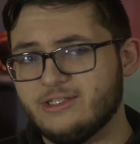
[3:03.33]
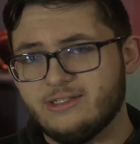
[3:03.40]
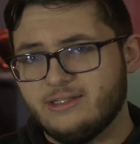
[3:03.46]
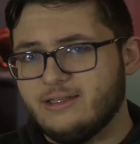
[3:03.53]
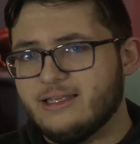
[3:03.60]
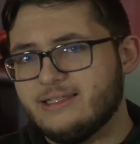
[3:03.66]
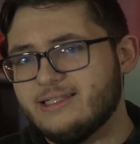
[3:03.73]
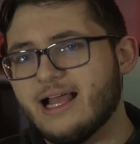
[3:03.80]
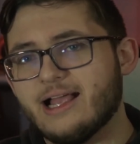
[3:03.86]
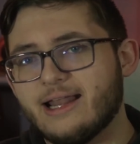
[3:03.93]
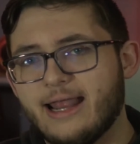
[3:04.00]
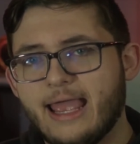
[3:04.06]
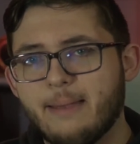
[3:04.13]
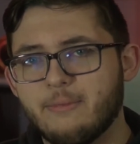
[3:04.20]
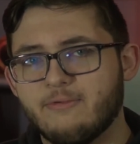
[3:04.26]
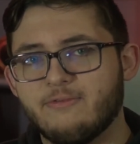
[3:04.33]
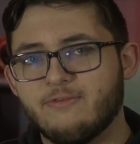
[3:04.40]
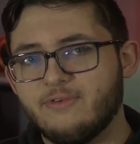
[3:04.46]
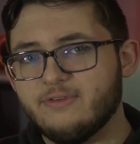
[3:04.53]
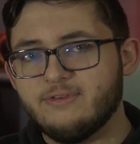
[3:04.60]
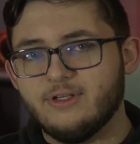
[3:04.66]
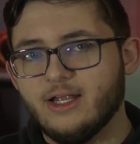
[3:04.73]
It's not going to happen. For
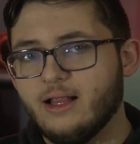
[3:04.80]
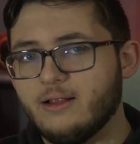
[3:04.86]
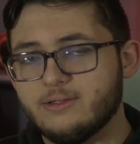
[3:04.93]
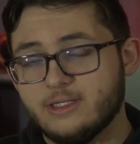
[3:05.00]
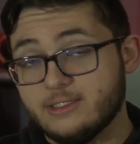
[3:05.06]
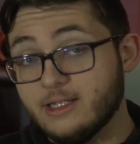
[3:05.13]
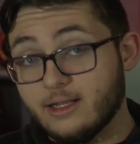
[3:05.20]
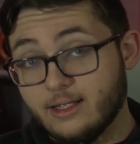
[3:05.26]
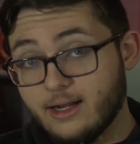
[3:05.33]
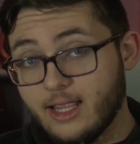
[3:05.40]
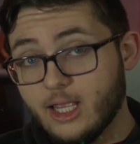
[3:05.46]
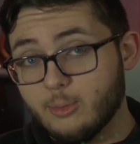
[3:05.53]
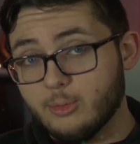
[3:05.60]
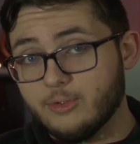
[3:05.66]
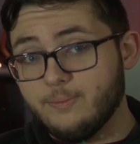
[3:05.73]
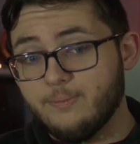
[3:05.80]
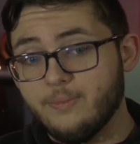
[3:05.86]
$50, it's not going to happen.